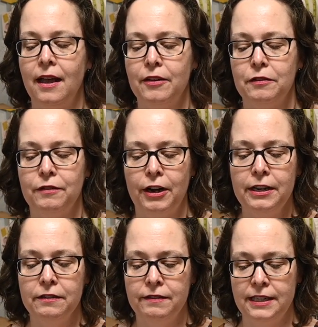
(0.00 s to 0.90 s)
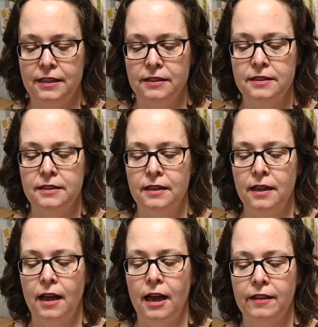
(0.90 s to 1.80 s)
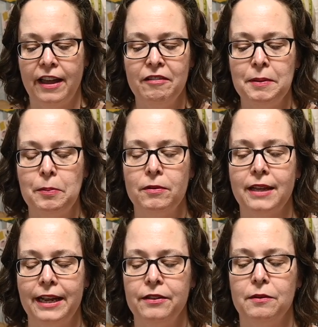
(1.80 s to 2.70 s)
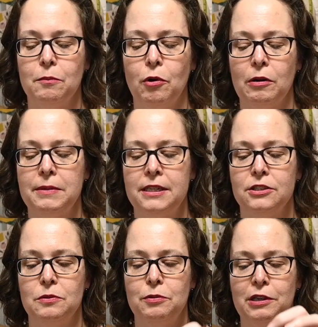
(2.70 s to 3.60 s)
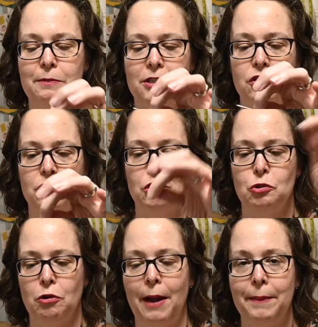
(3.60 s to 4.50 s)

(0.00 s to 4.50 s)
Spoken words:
They're very convenient. A lot of people like them more because you pretty much just drop